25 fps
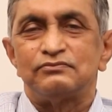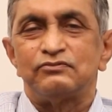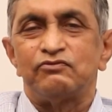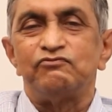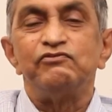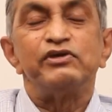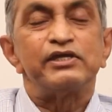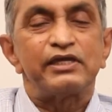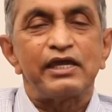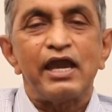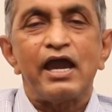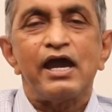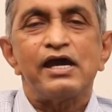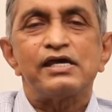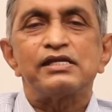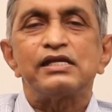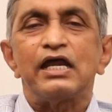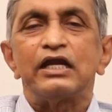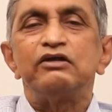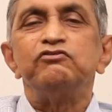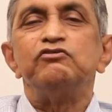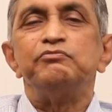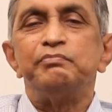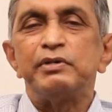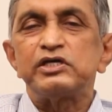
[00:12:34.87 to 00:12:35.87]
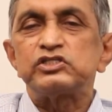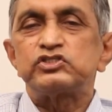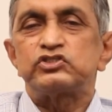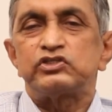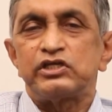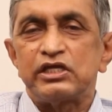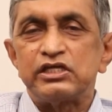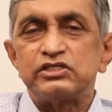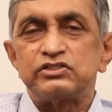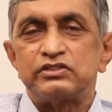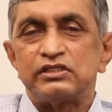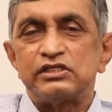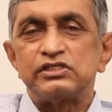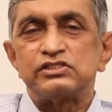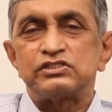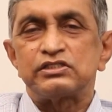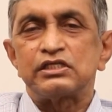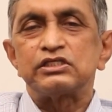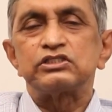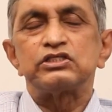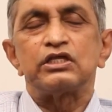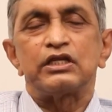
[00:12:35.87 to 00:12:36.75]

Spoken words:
We can and we must change these things,